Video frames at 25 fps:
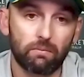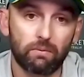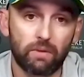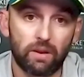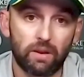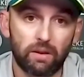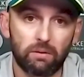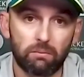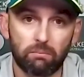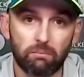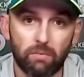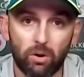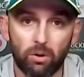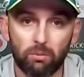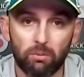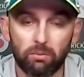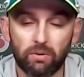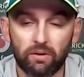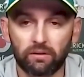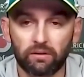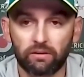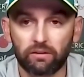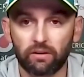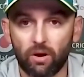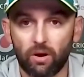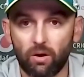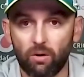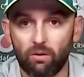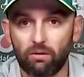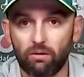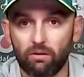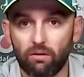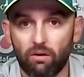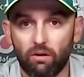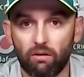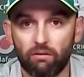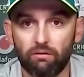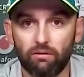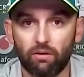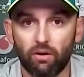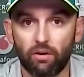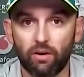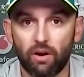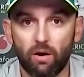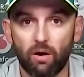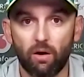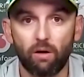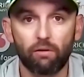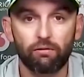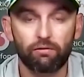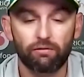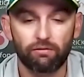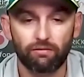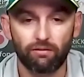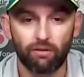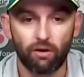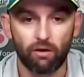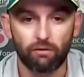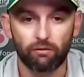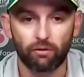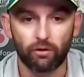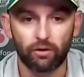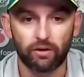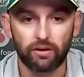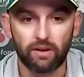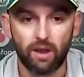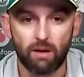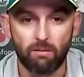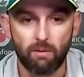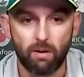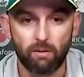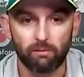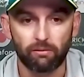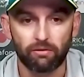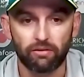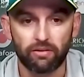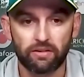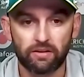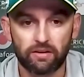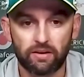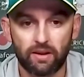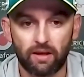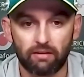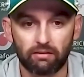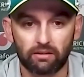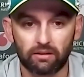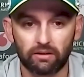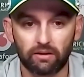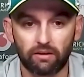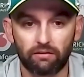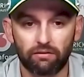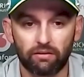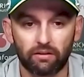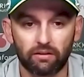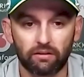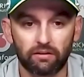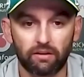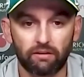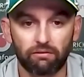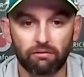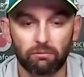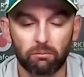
Melbourne, so I know I've already come up with a couple of different